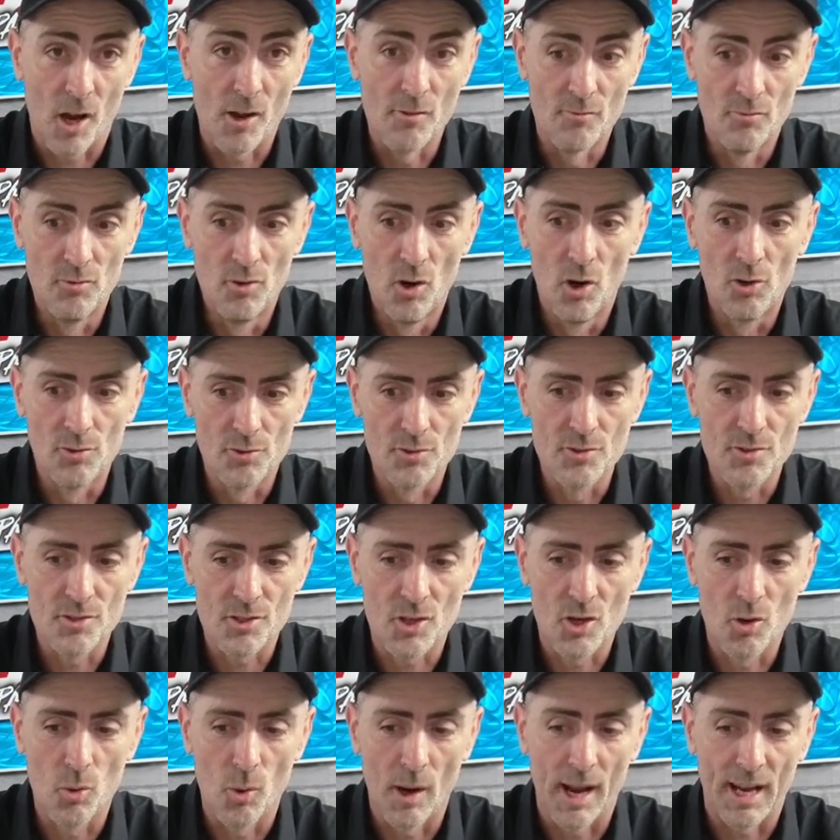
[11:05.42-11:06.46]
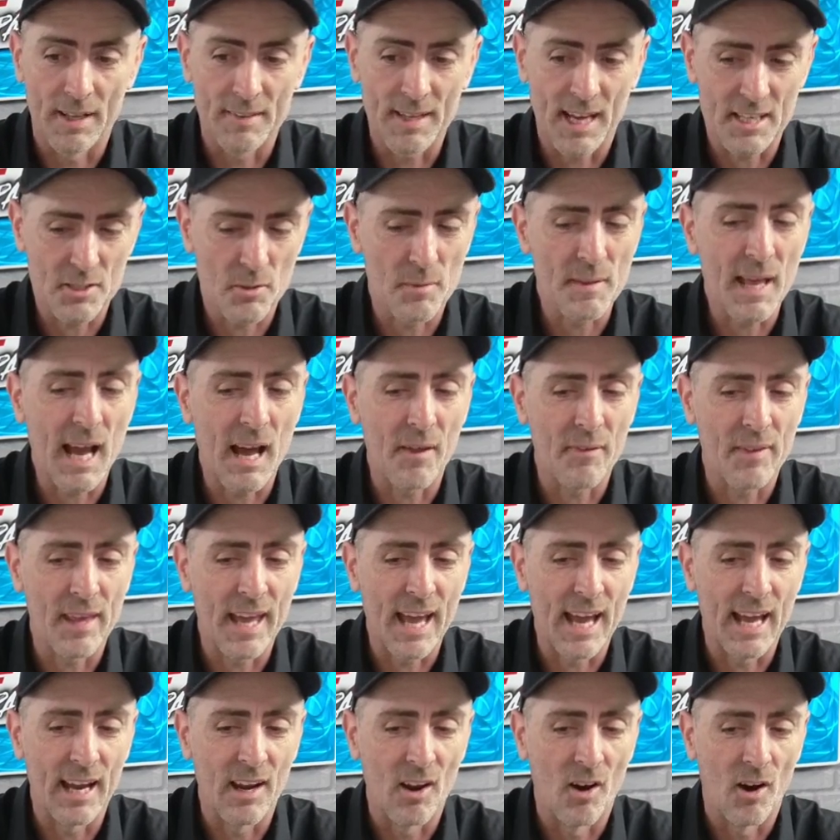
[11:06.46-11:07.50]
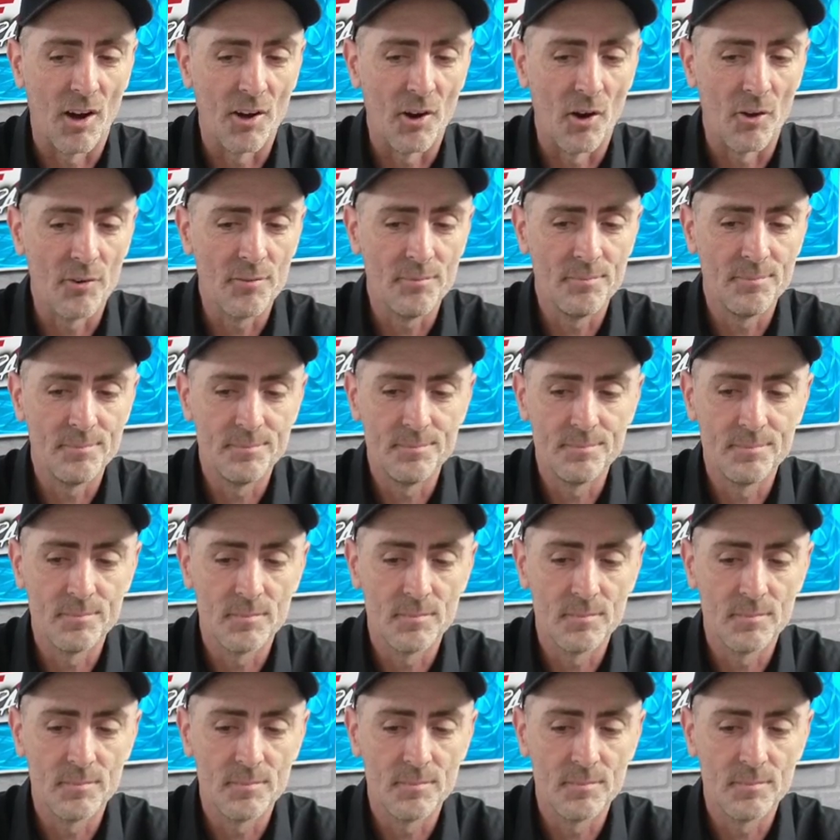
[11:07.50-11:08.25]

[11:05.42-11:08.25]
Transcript: So it runs quick. That's without the airline on.